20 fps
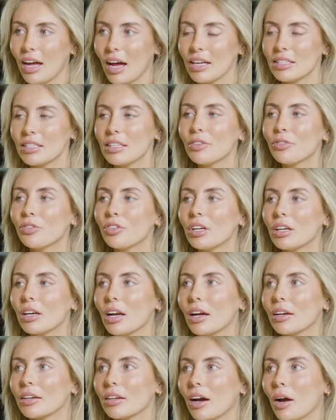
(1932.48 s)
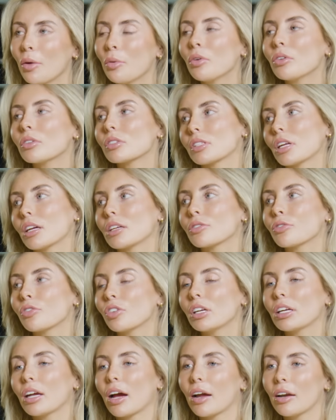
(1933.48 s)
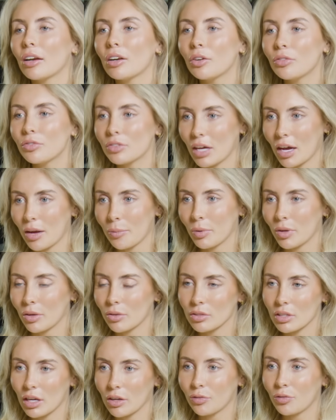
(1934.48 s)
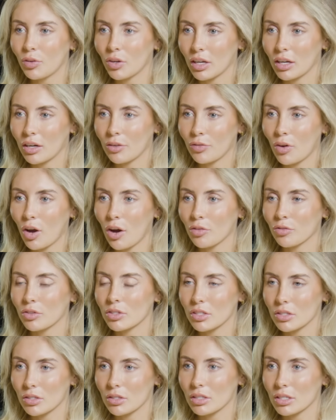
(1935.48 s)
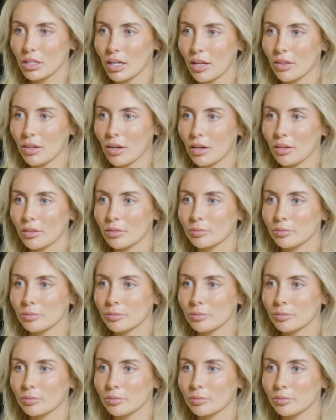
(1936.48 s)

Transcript: I say I wouldn't say it's freaky. I loved it, but it was like a father and son together.